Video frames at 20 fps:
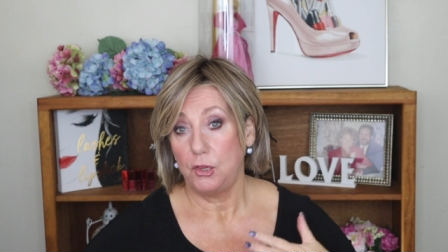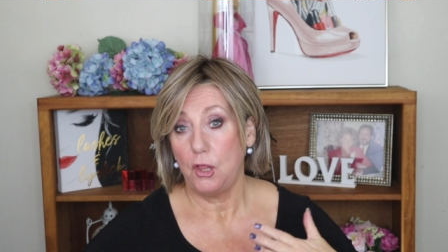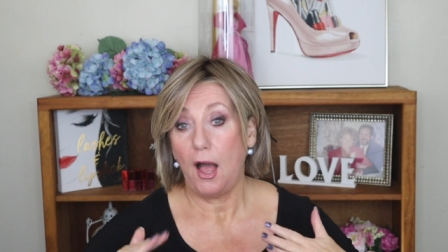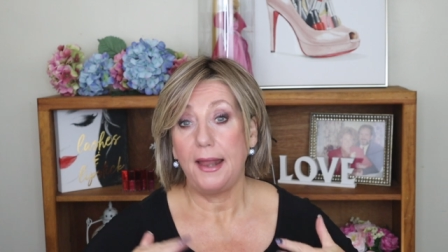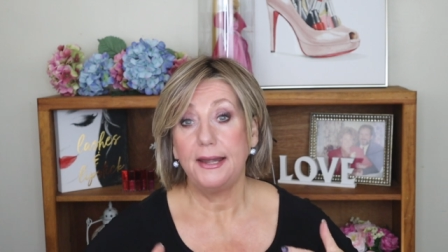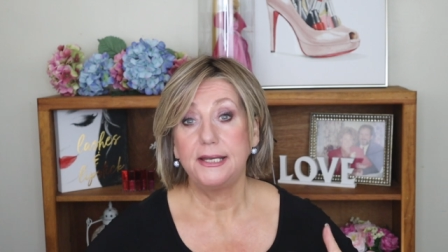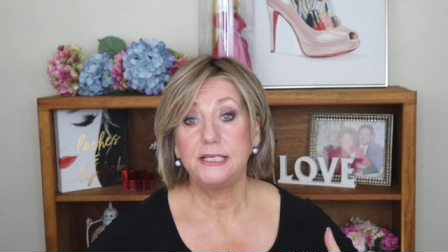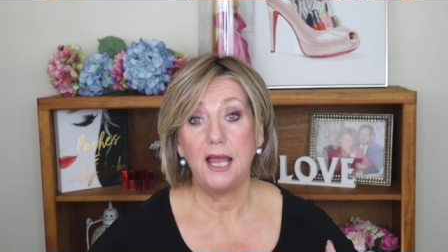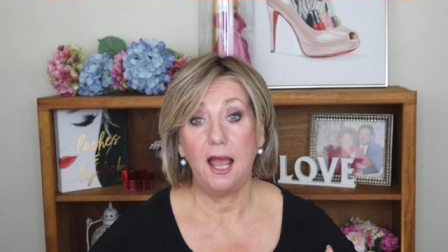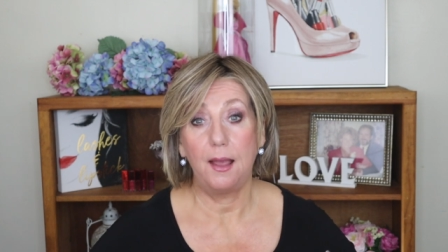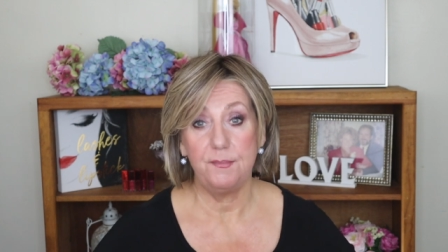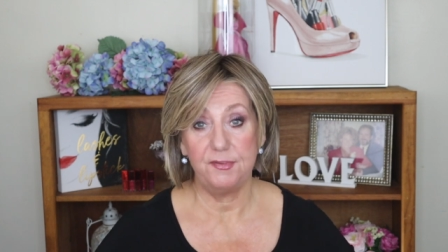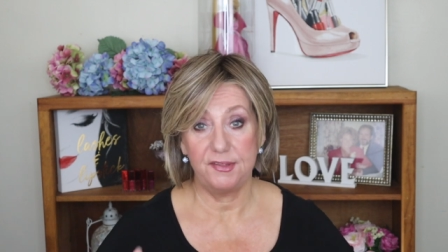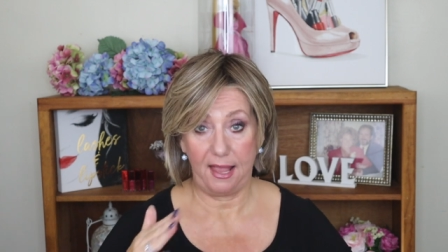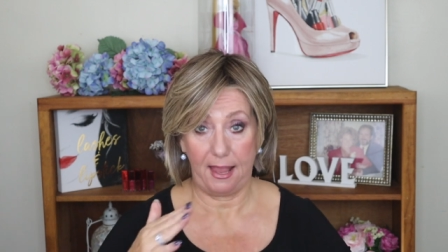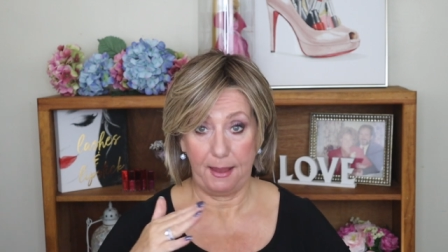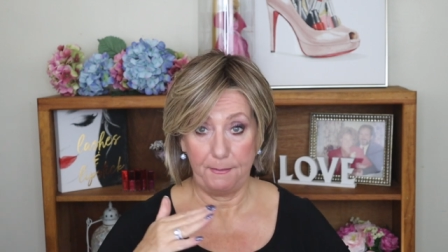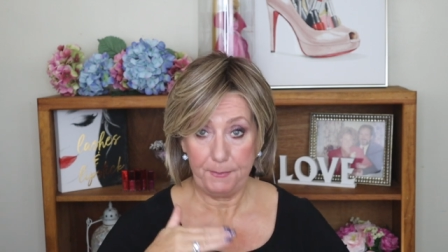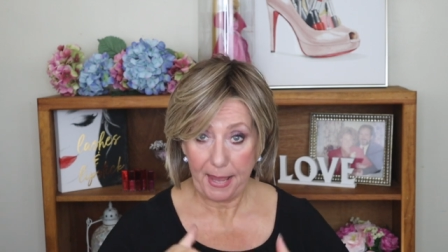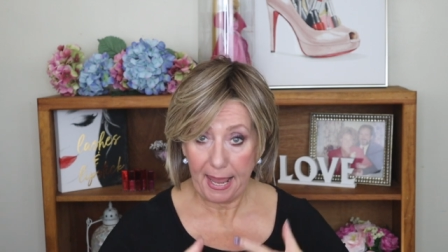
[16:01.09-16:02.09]
a lot of times
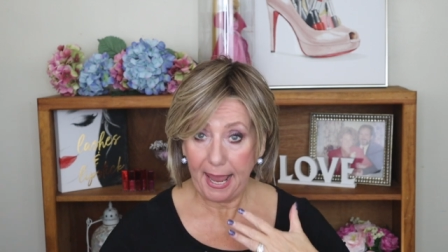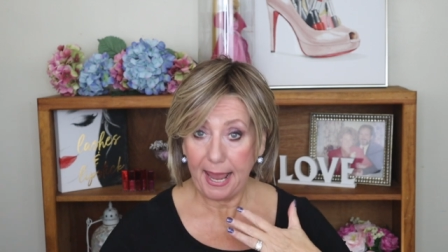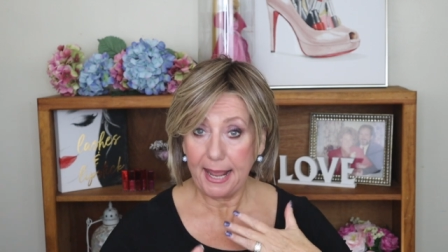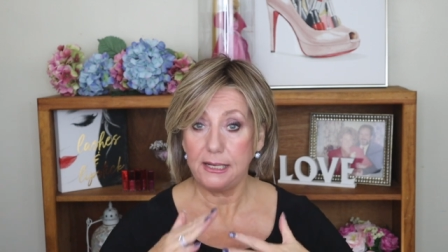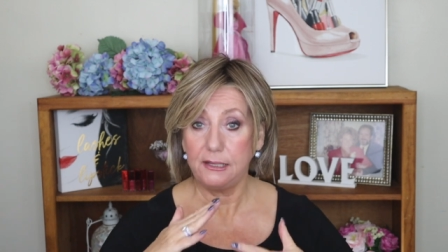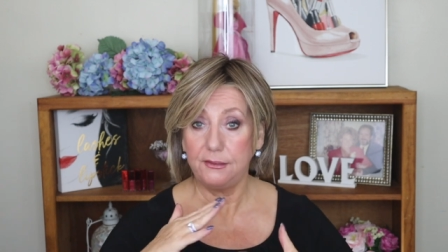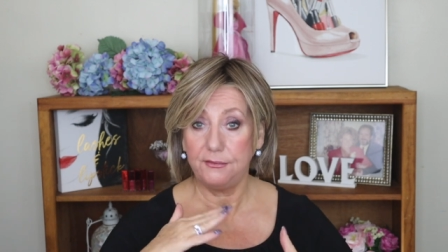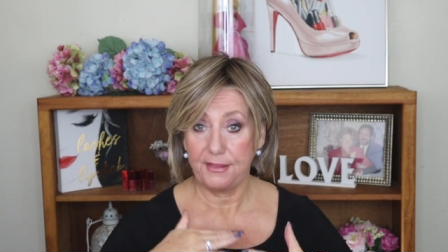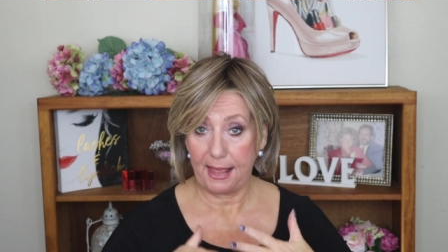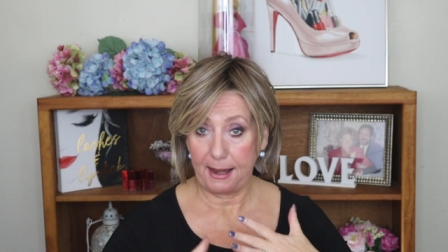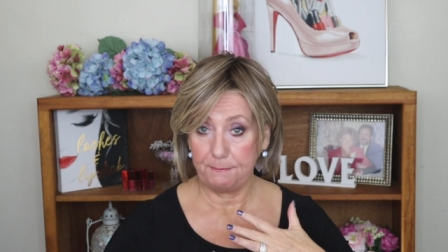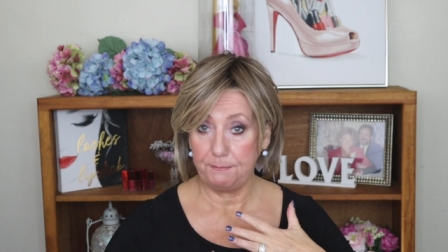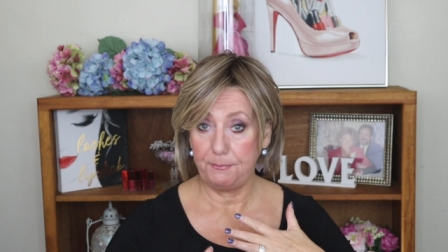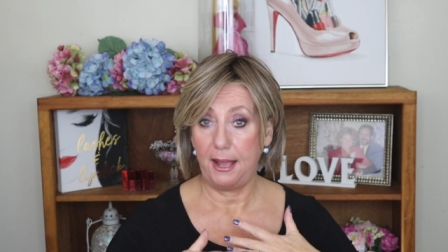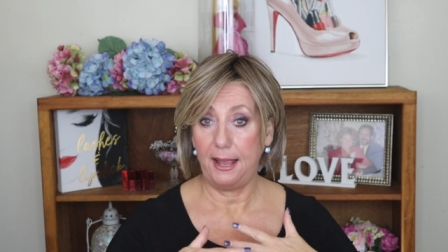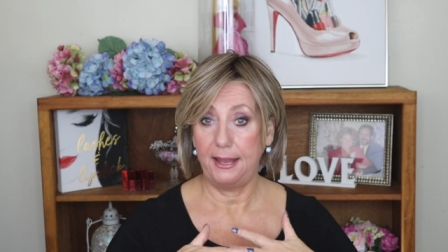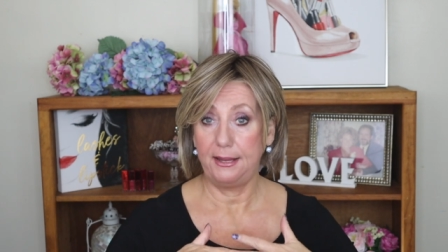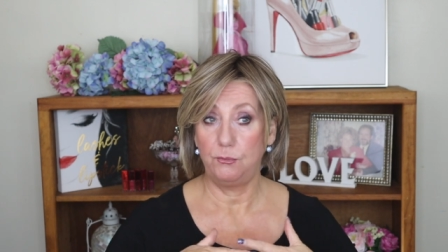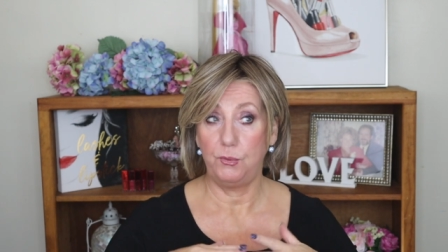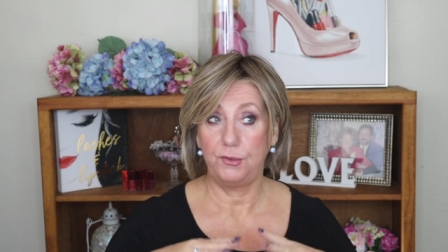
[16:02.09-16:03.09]
I pedal that
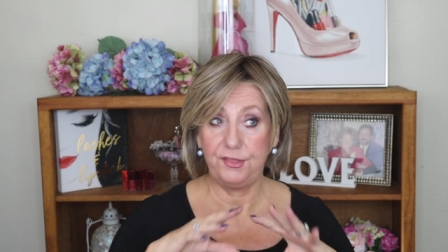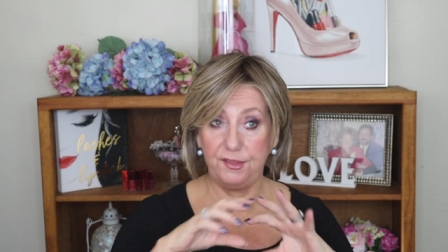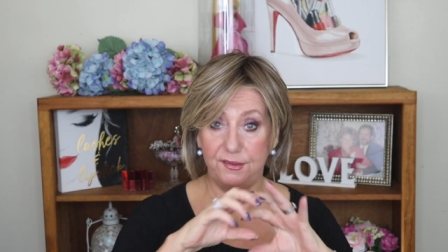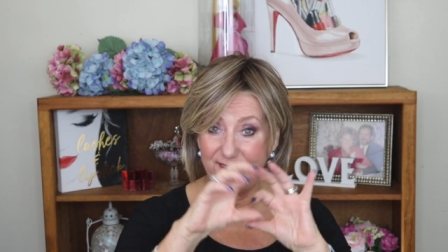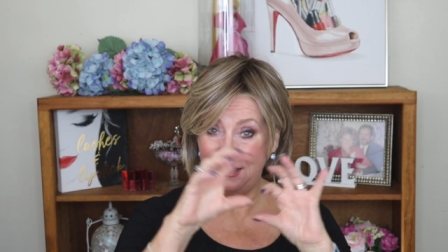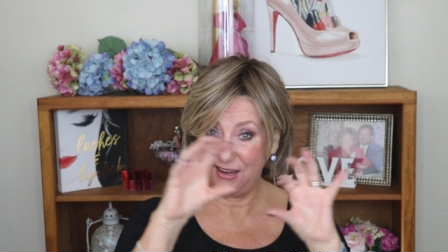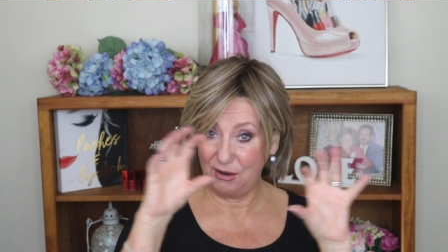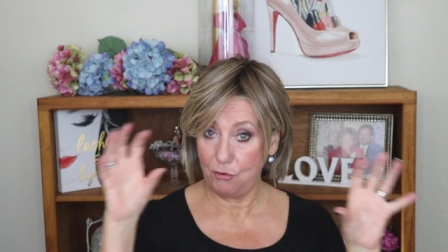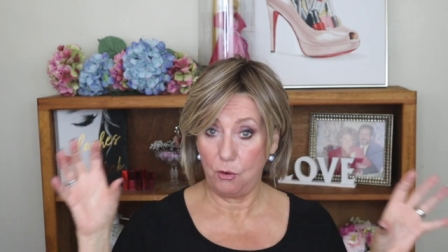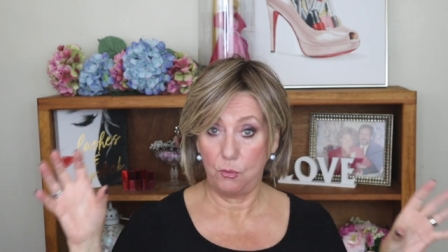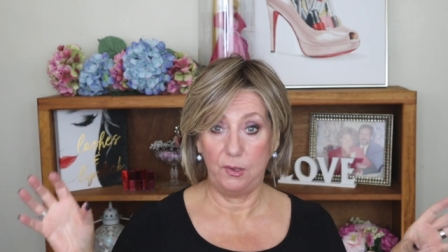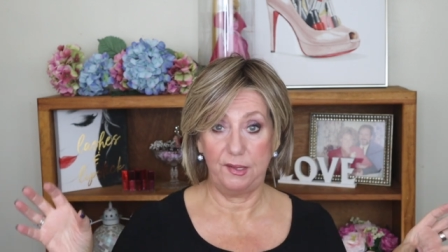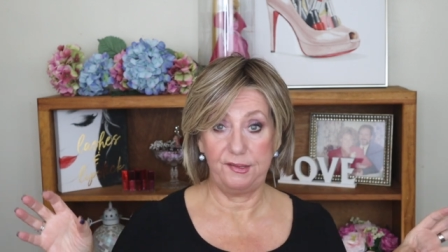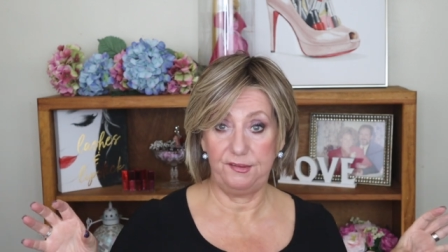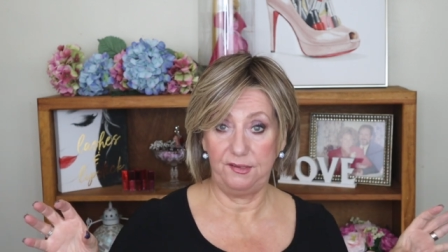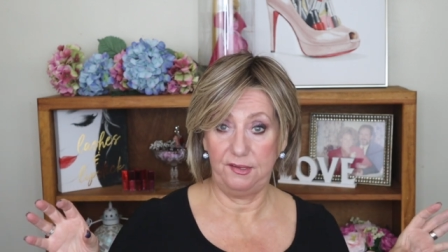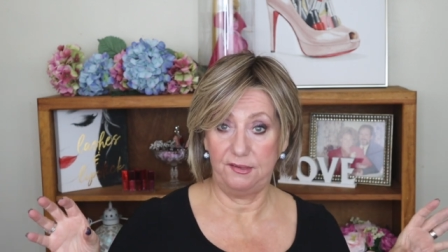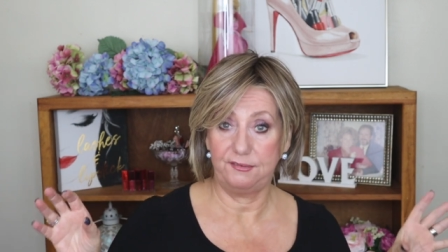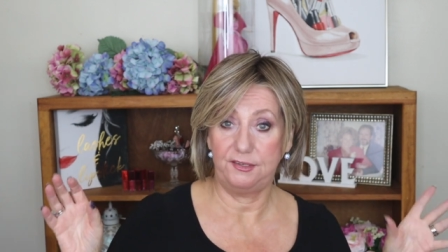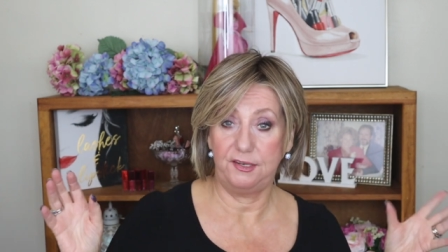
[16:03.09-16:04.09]
bike with zero
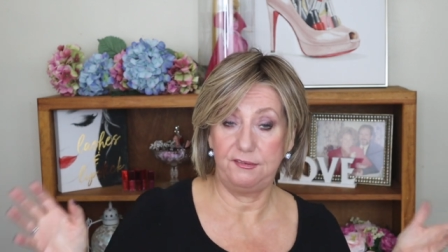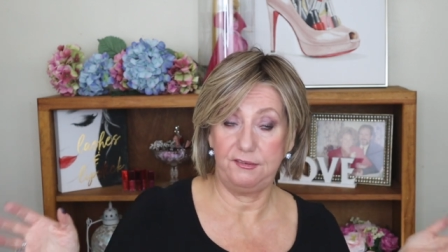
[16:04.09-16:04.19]
assist.